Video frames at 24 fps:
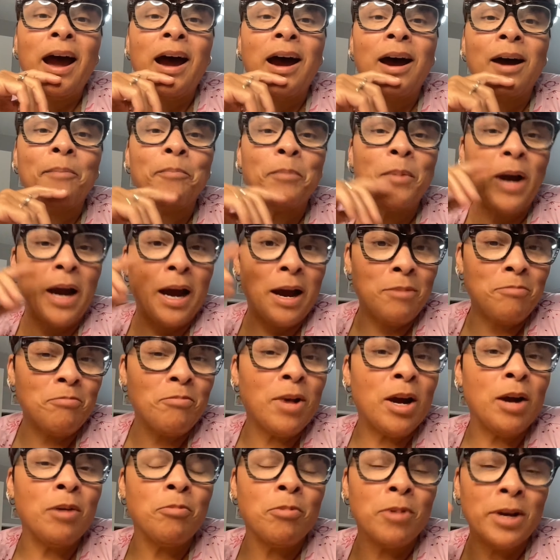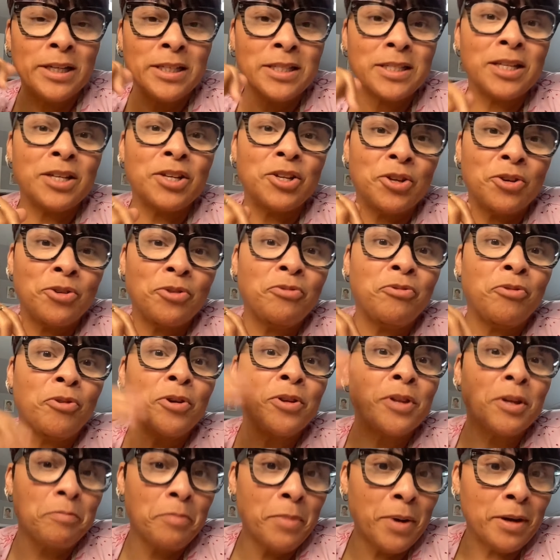I'm I'm arresting you for
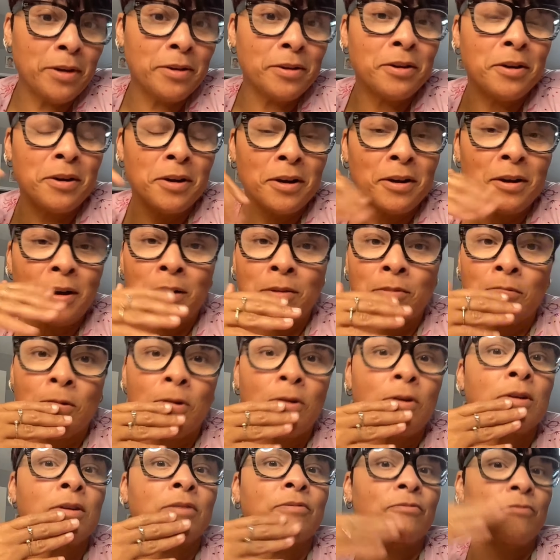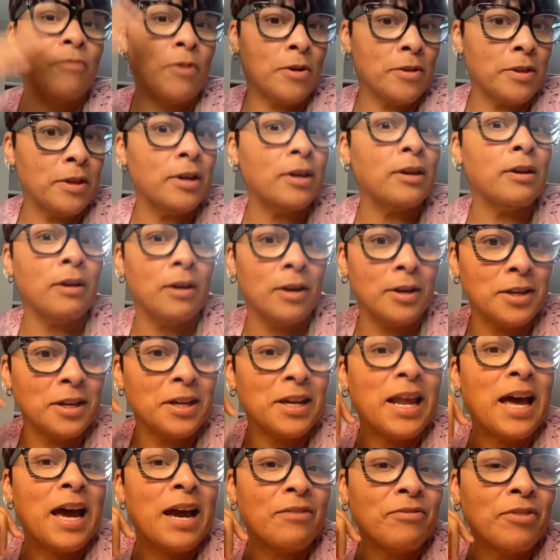the murder or for the
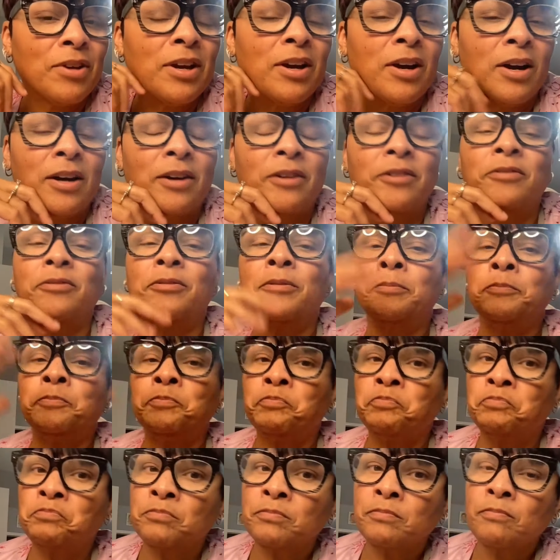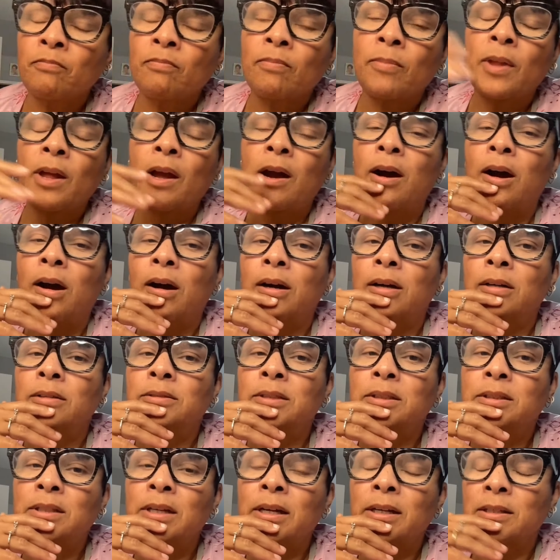unaliving of uh,
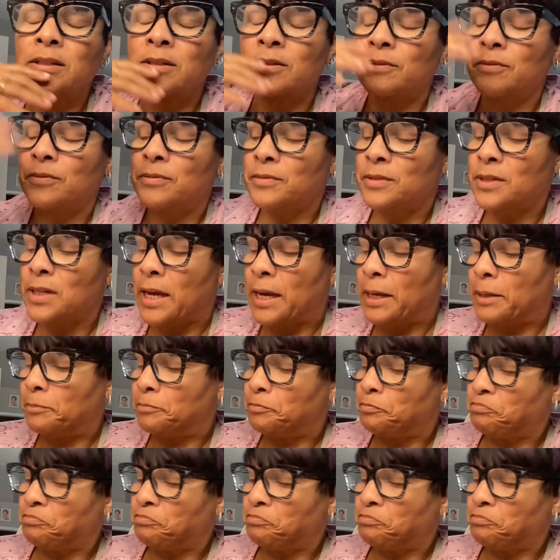Detective Tate.